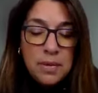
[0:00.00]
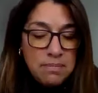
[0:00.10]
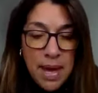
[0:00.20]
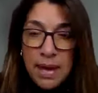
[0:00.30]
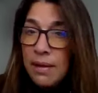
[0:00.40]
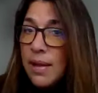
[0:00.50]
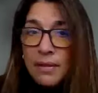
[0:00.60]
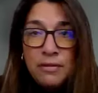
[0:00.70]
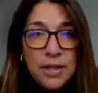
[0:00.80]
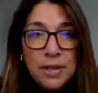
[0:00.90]
male
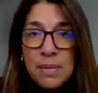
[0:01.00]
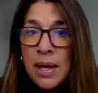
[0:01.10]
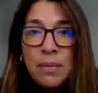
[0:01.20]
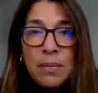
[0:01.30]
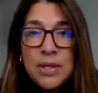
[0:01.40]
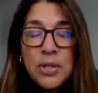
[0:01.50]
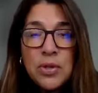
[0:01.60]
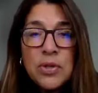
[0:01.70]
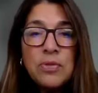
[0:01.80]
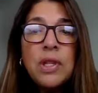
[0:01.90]
and female
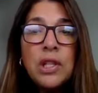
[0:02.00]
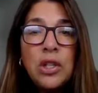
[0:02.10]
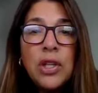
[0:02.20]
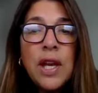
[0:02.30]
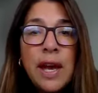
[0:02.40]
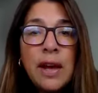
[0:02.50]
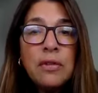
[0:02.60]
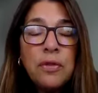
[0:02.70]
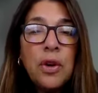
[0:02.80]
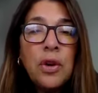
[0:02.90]
mentors really looking
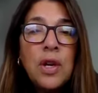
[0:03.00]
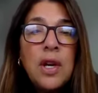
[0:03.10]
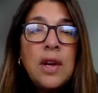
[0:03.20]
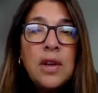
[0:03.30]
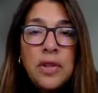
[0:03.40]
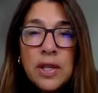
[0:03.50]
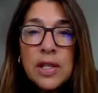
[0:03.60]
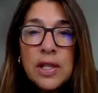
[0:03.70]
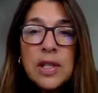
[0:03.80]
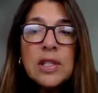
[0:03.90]
out for the
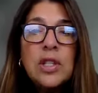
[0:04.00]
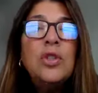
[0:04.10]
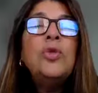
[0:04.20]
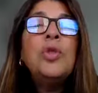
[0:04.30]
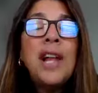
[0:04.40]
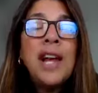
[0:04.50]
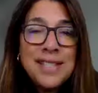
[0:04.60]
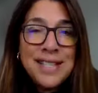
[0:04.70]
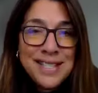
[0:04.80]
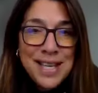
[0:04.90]
new
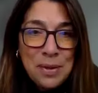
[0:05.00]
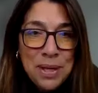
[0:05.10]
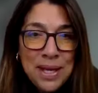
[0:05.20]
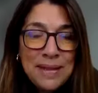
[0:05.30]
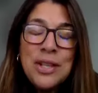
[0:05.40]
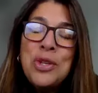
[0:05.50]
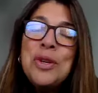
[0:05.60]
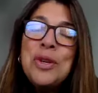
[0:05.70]
class that's coming in, the new